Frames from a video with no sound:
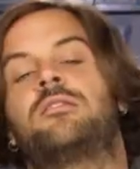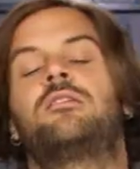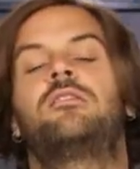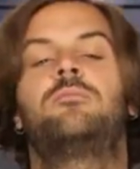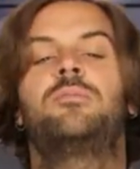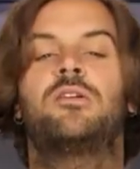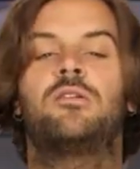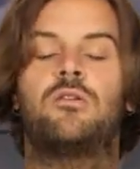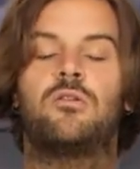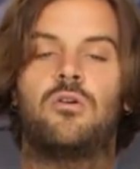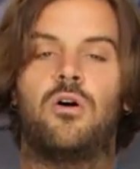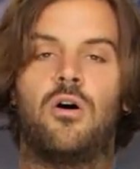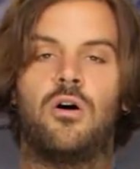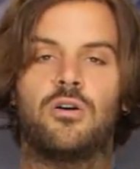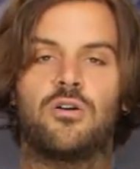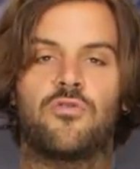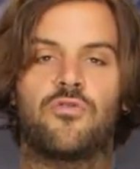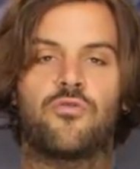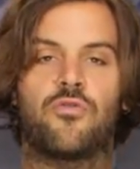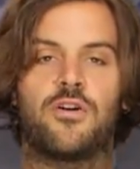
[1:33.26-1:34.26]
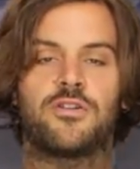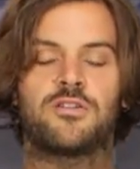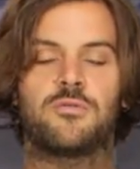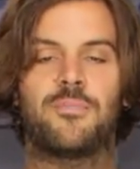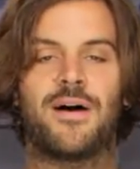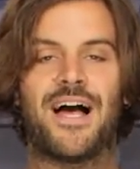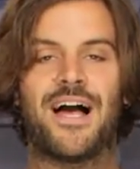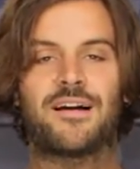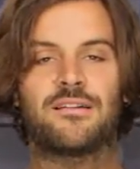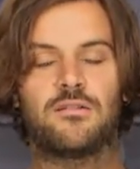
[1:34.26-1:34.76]
A little bit longer front to
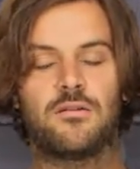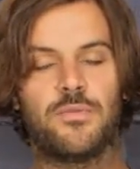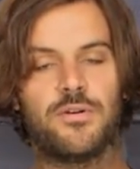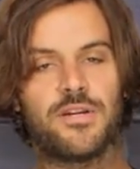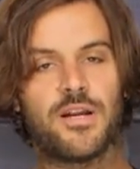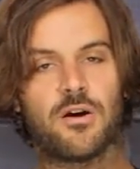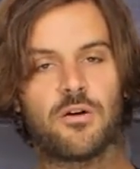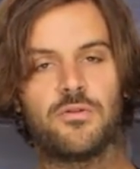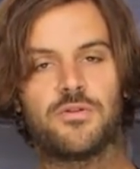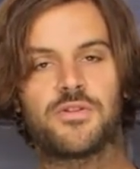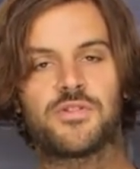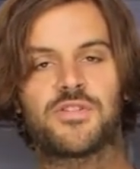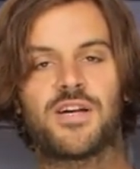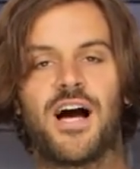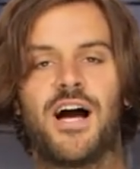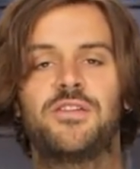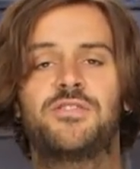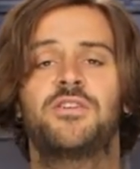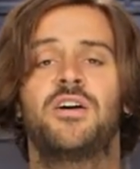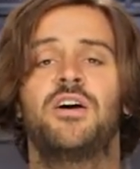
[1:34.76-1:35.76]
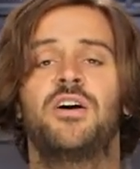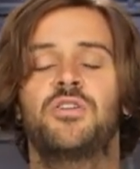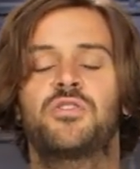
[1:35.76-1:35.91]
back, a little bit narrow on the sides.